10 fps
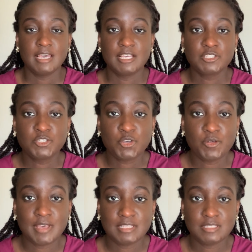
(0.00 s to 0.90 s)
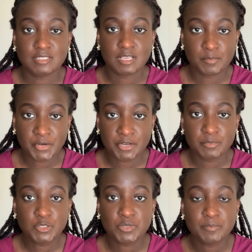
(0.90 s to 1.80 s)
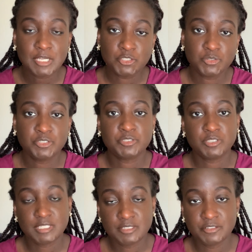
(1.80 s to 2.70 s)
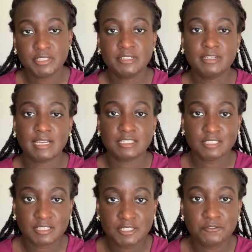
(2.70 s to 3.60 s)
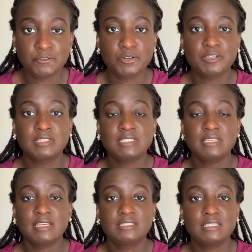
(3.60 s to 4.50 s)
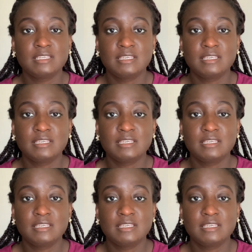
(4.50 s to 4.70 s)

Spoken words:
And so that summer between my junior and senior year, I studied for the DAT,